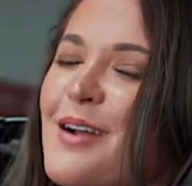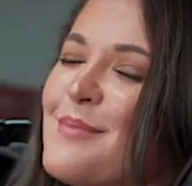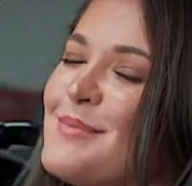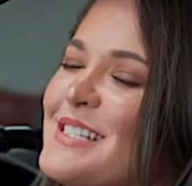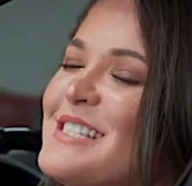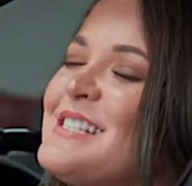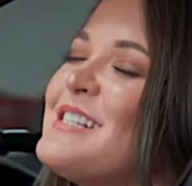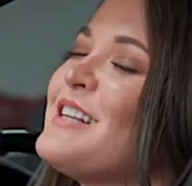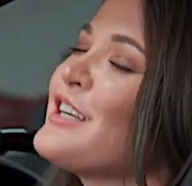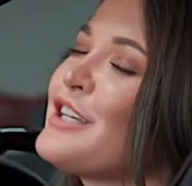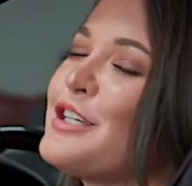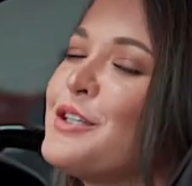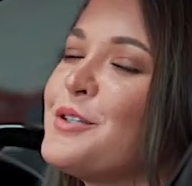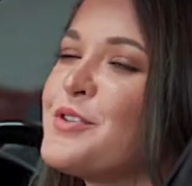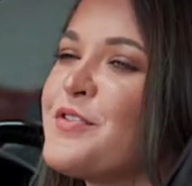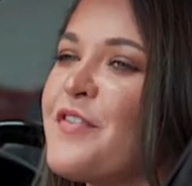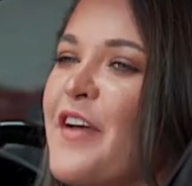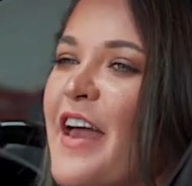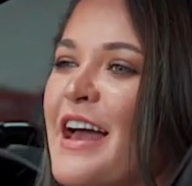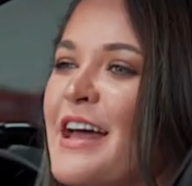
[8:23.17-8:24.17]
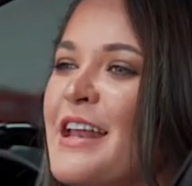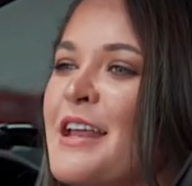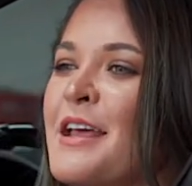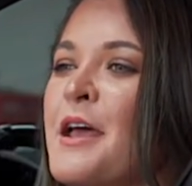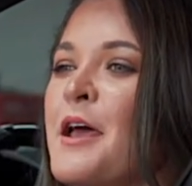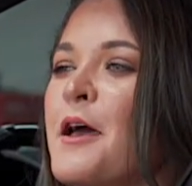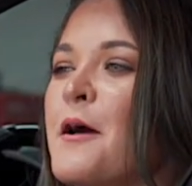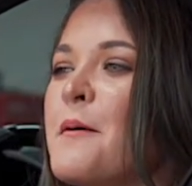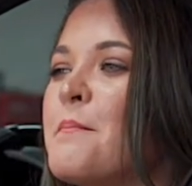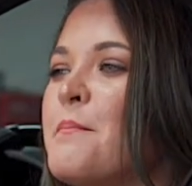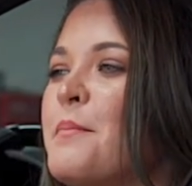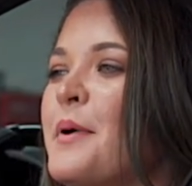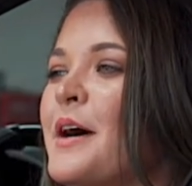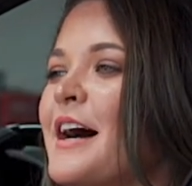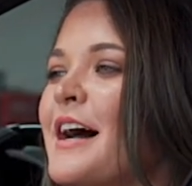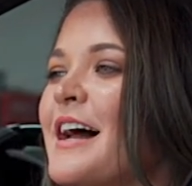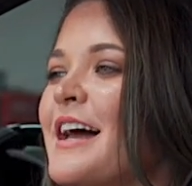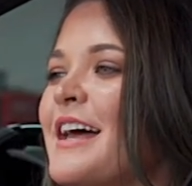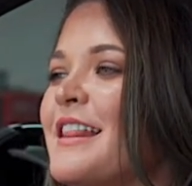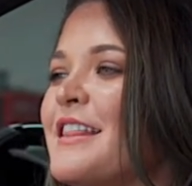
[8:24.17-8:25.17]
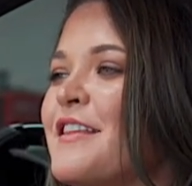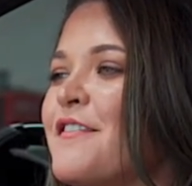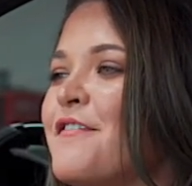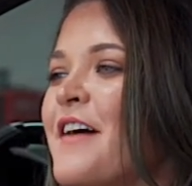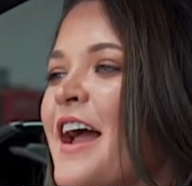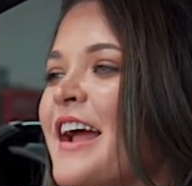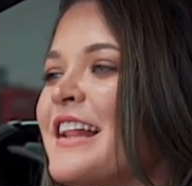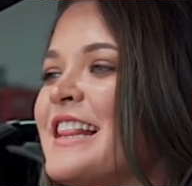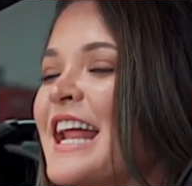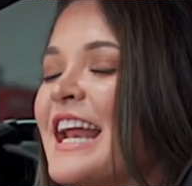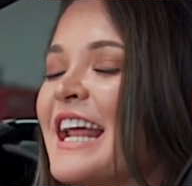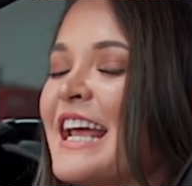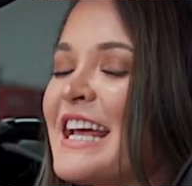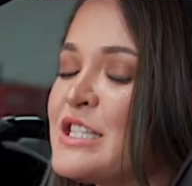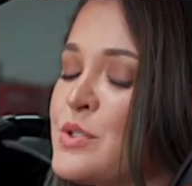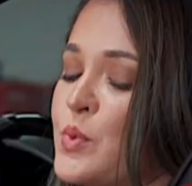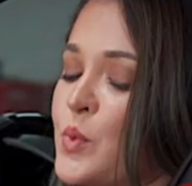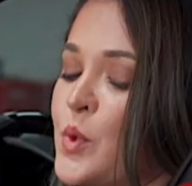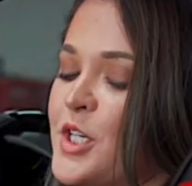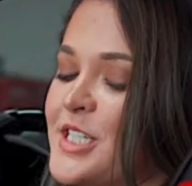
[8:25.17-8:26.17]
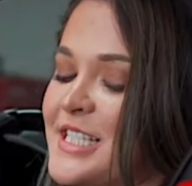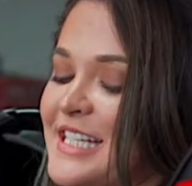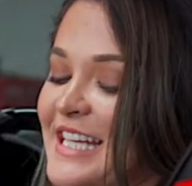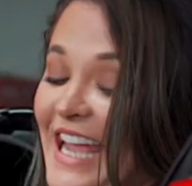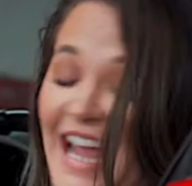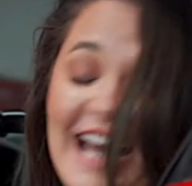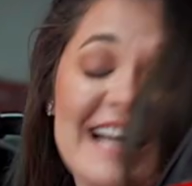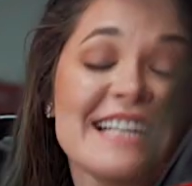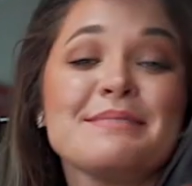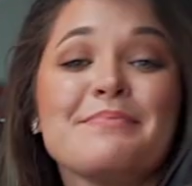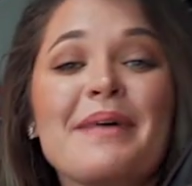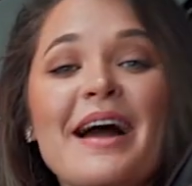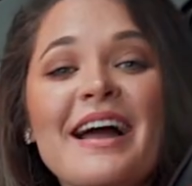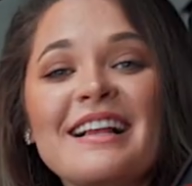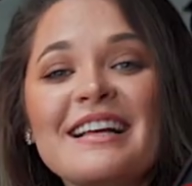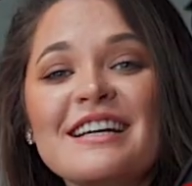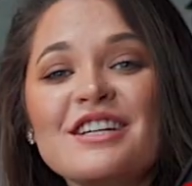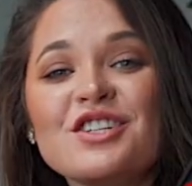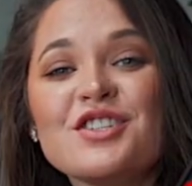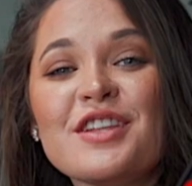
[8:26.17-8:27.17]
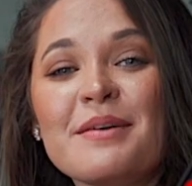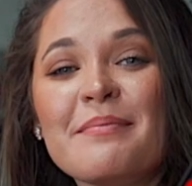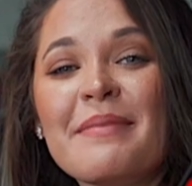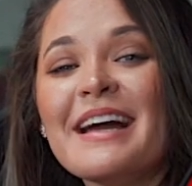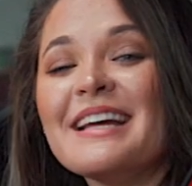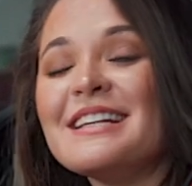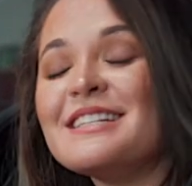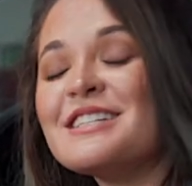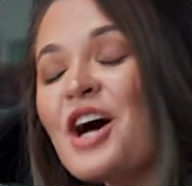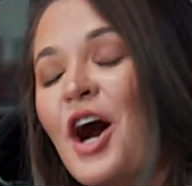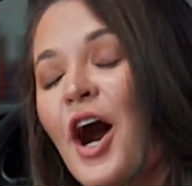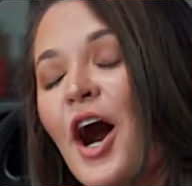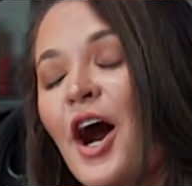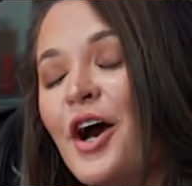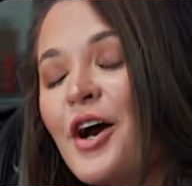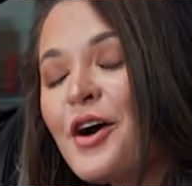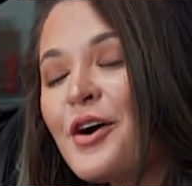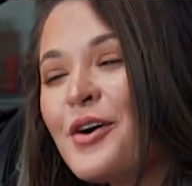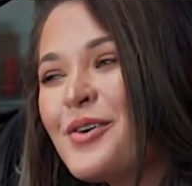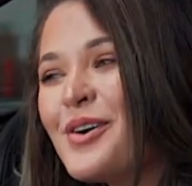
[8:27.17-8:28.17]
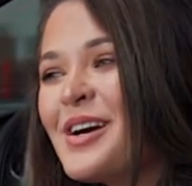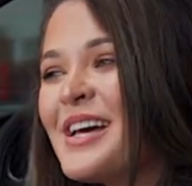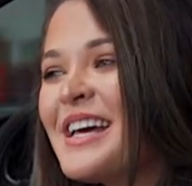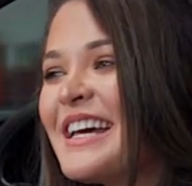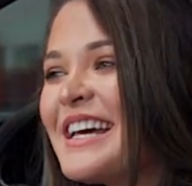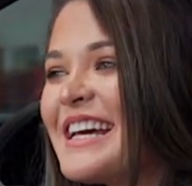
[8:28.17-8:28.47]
I'm still a huge fan, but the fact that it gets worse gas mileage than my Tahoe